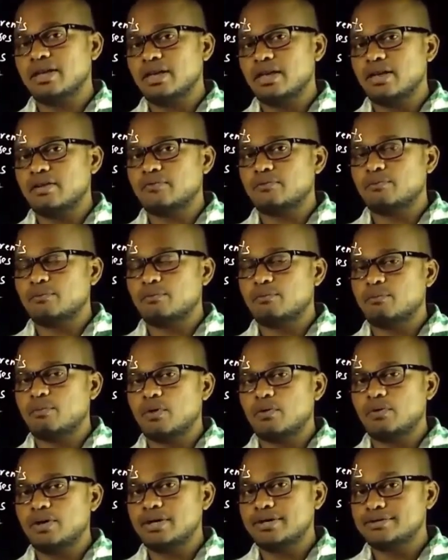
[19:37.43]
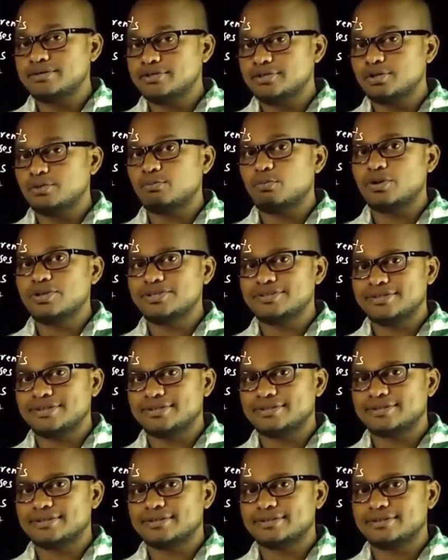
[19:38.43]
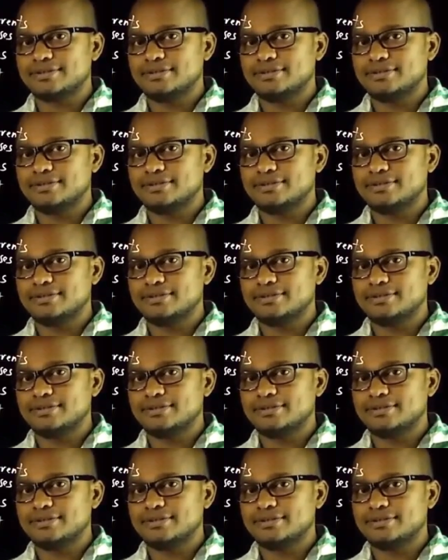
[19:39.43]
F power 0.6,